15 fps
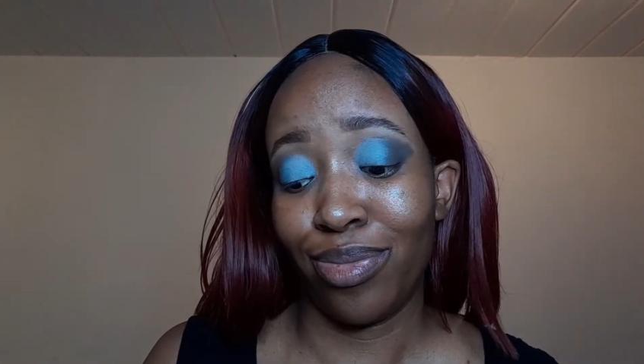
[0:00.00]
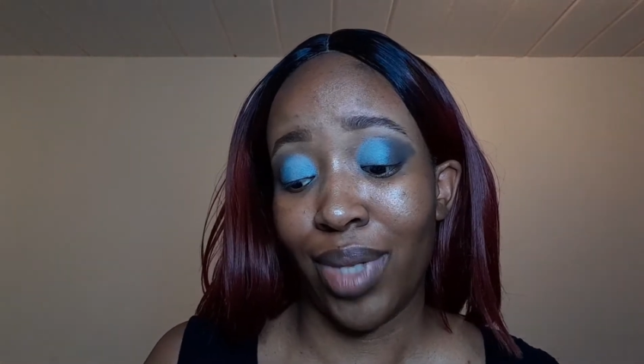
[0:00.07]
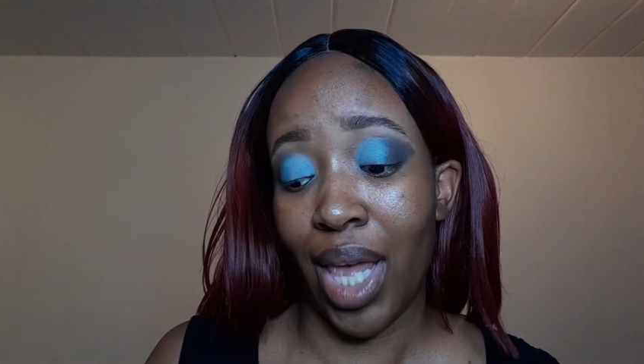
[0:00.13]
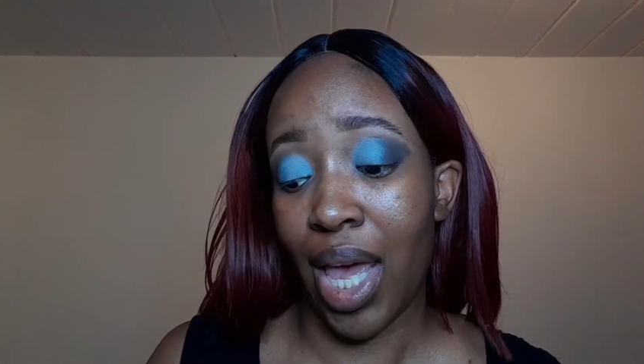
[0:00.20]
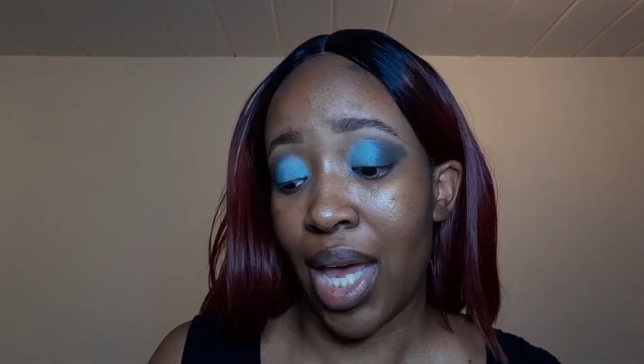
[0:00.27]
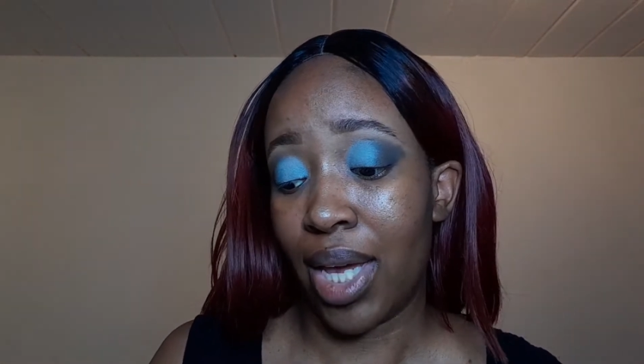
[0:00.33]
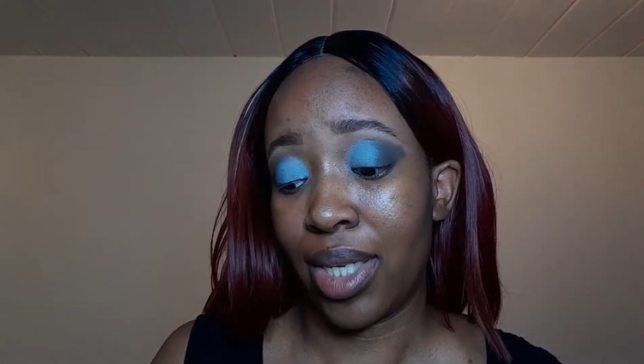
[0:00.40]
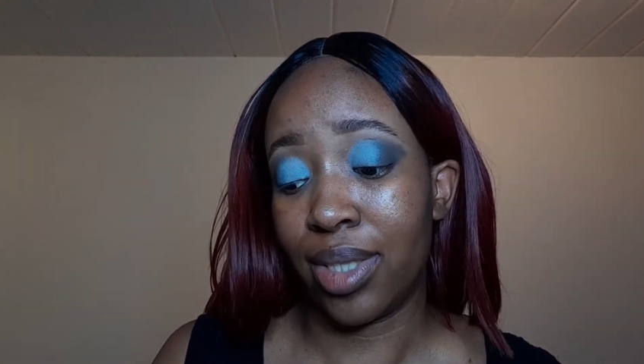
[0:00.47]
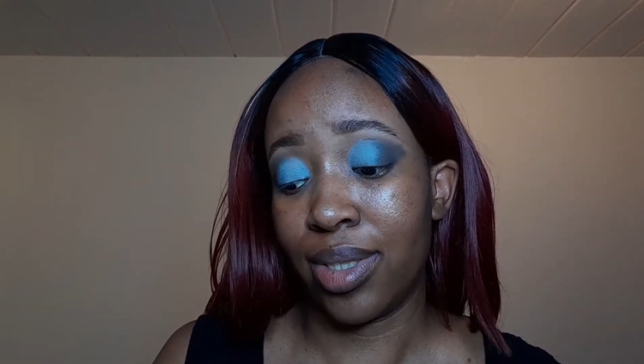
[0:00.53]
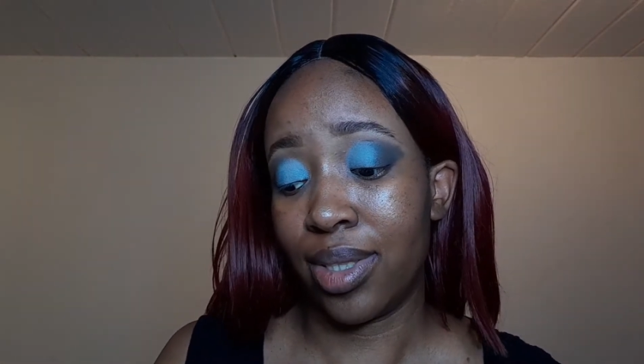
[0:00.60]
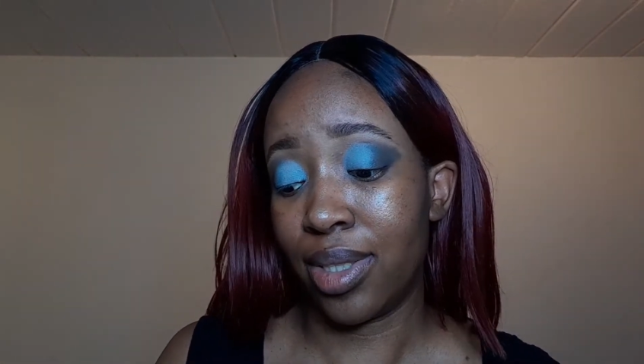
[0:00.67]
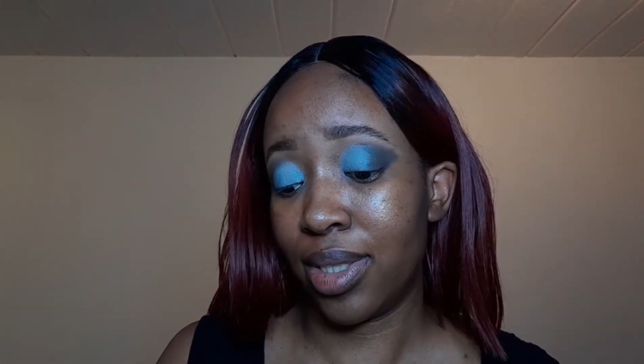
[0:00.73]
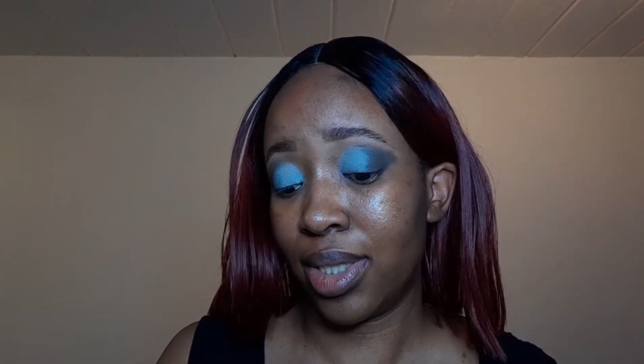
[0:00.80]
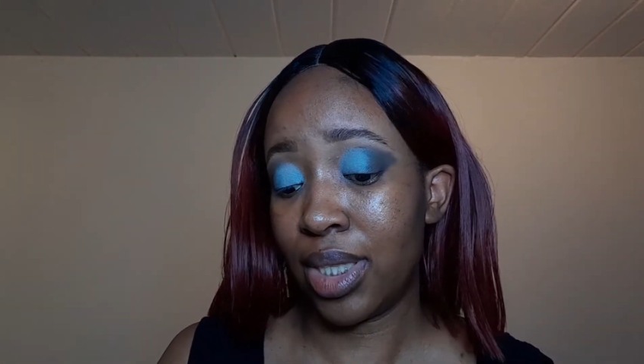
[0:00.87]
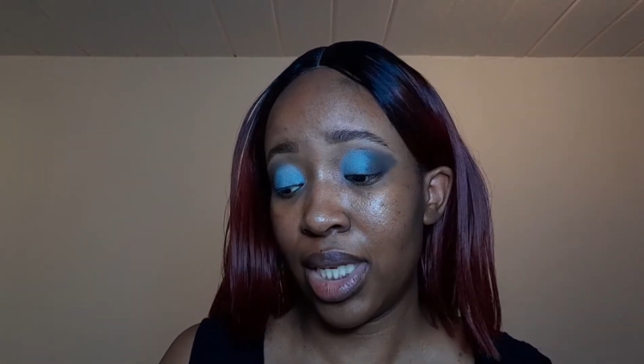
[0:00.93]
and
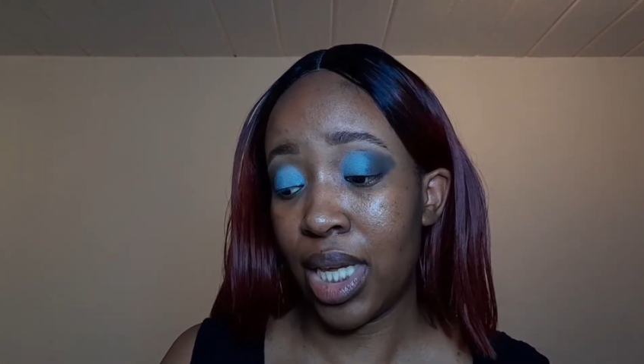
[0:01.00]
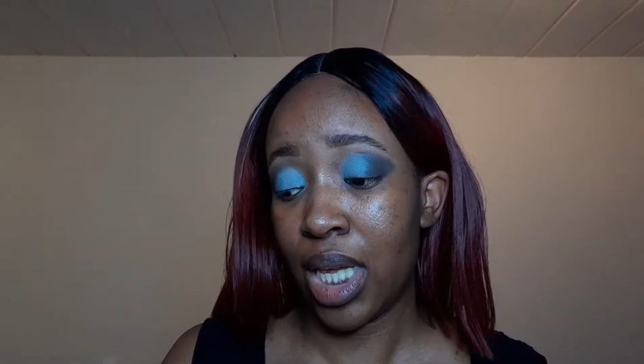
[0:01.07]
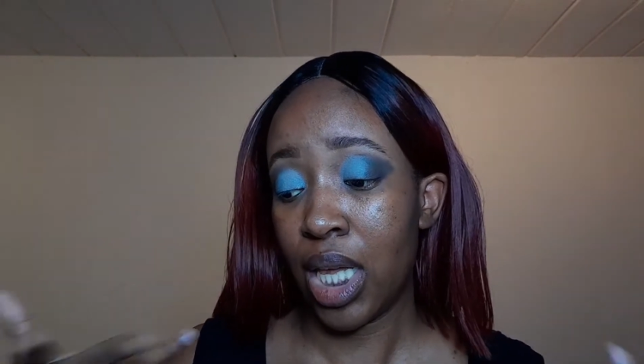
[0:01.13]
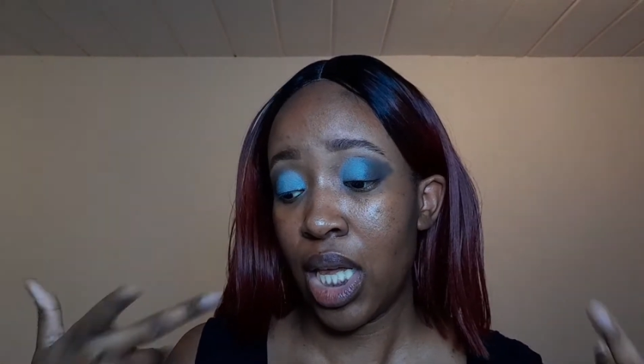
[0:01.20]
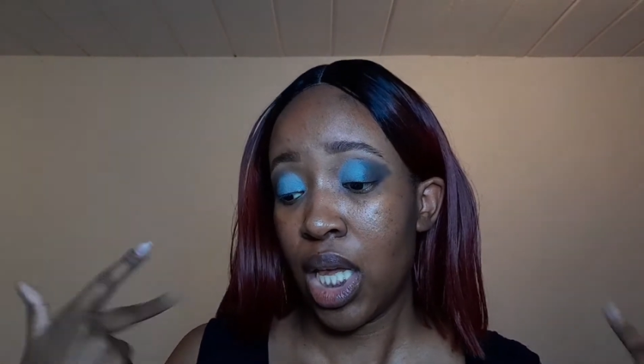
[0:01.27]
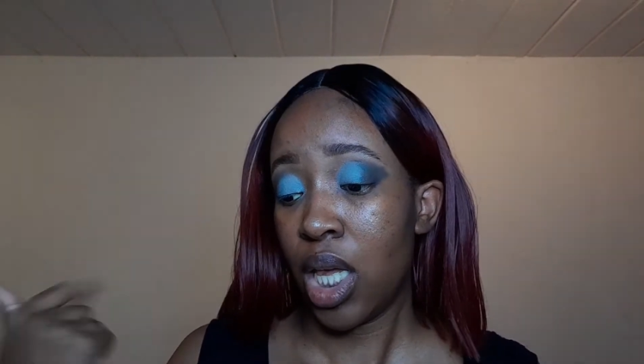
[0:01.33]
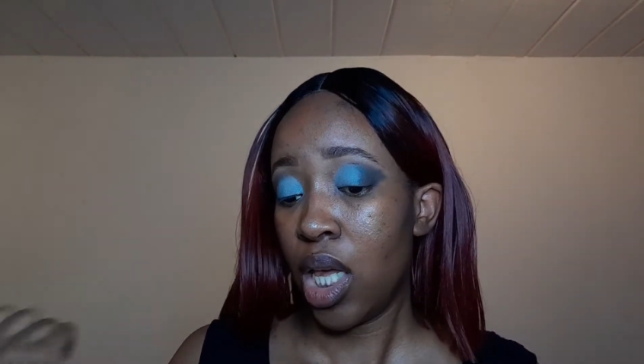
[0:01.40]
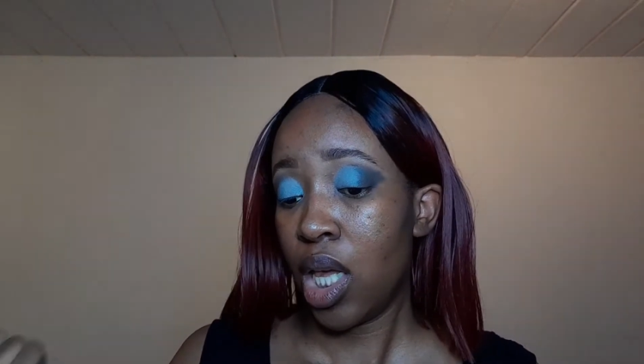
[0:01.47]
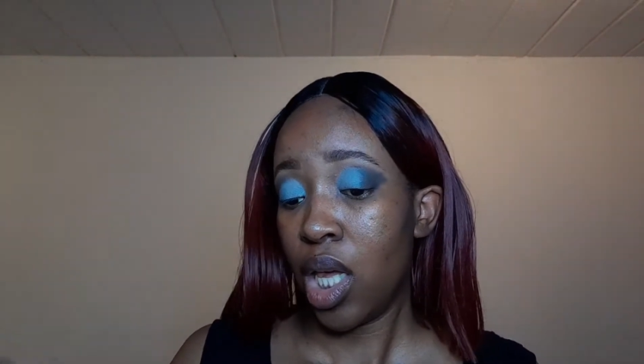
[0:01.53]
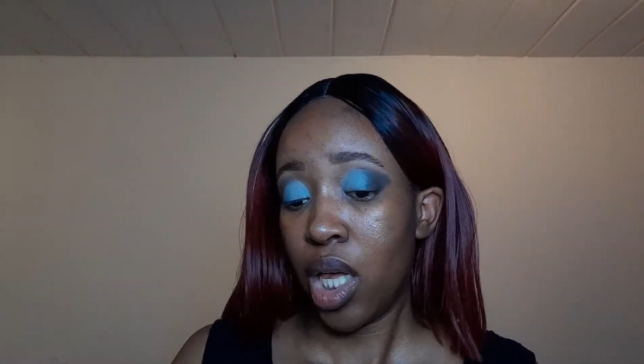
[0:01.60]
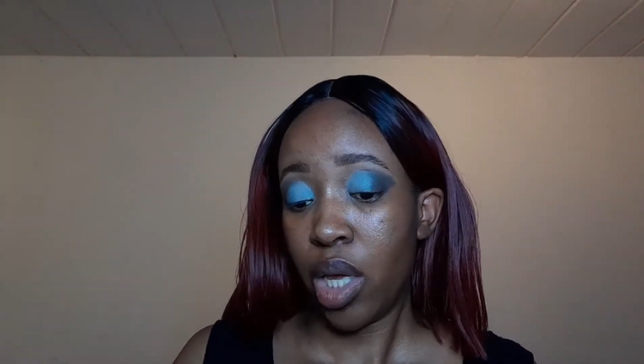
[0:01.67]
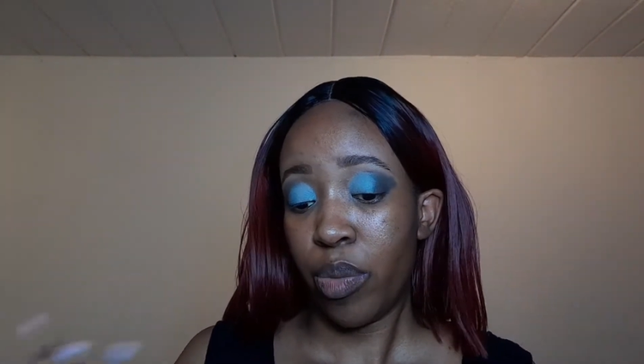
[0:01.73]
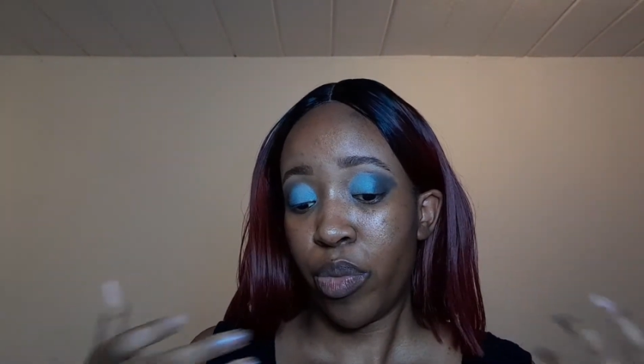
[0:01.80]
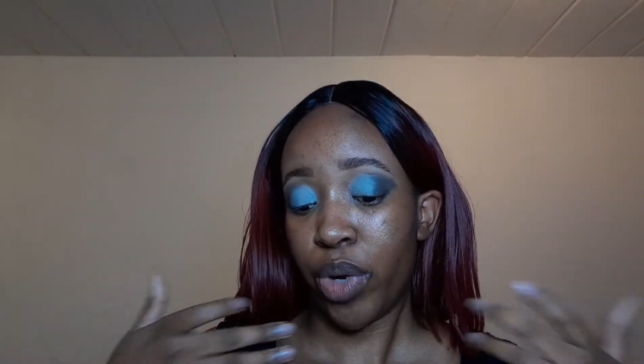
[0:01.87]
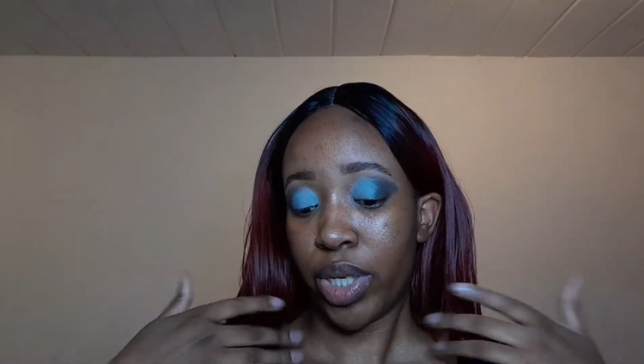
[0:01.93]

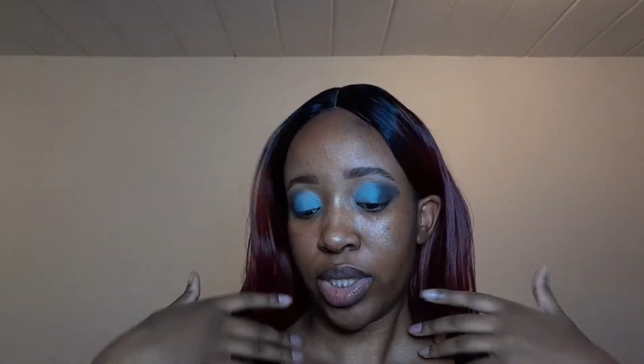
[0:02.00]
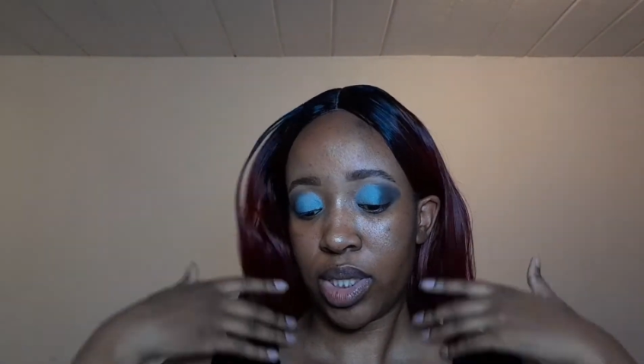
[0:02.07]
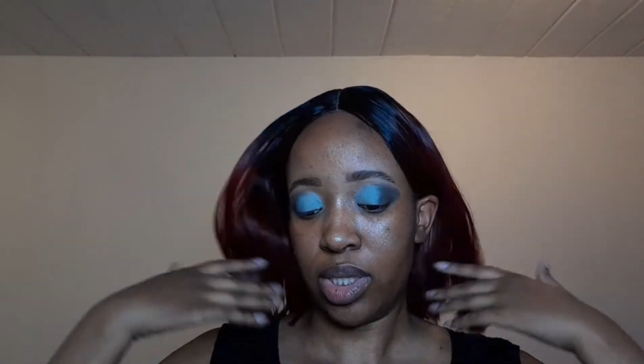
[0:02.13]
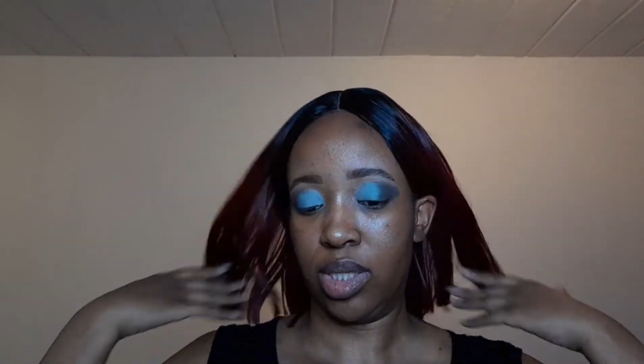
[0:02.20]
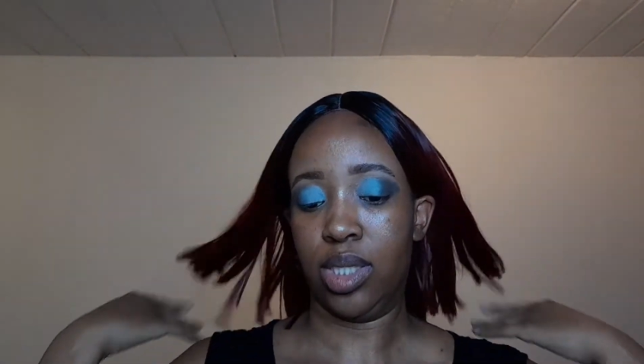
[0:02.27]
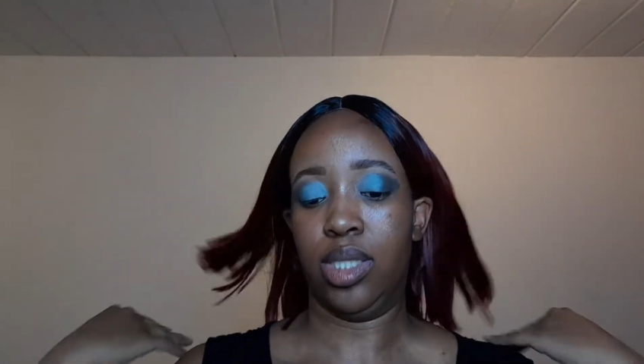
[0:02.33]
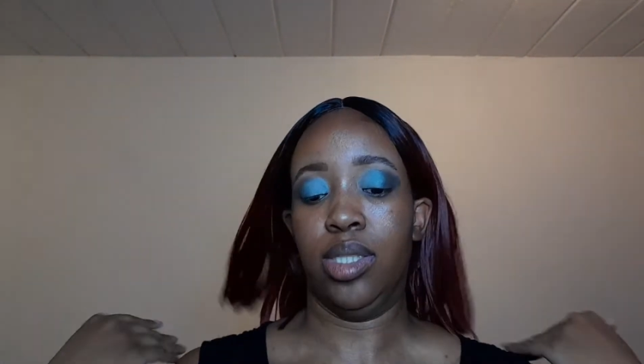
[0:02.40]
embrace it.